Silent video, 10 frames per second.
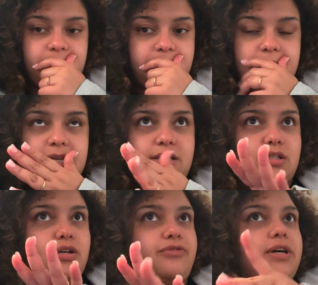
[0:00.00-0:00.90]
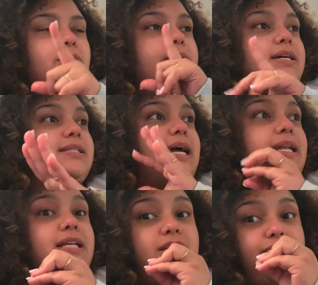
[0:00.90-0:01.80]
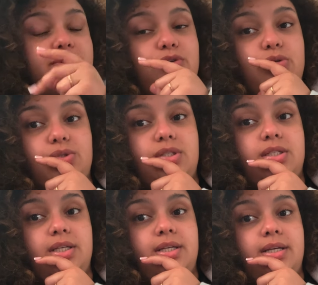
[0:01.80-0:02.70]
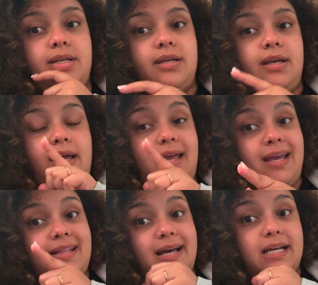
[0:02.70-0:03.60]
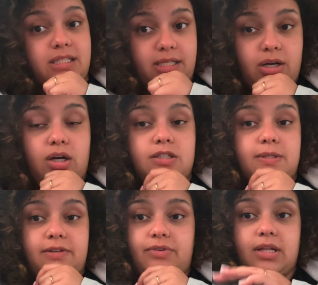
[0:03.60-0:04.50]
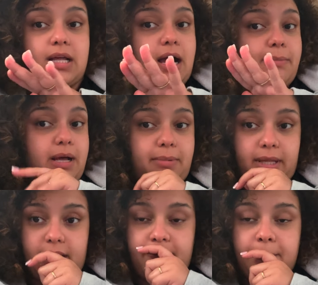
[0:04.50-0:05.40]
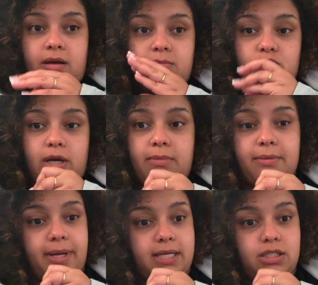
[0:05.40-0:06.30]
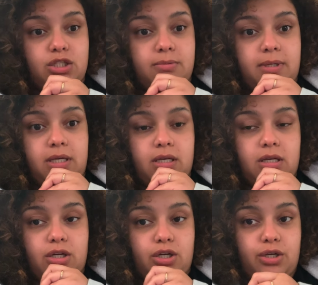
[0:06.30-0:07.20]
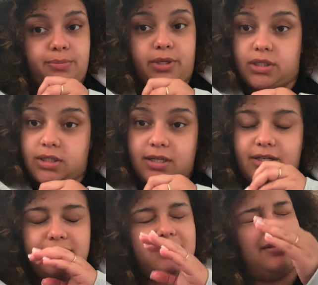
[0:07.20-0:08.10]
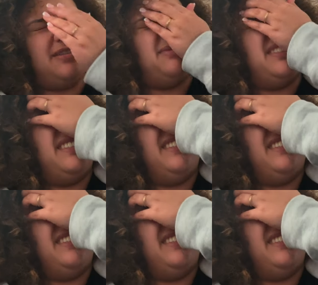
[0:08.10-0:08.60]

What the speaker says: It's no fucking way because I need this for the cruise. And that SD card specifically, like I'm not playing. Try my best to be a good person, not good person,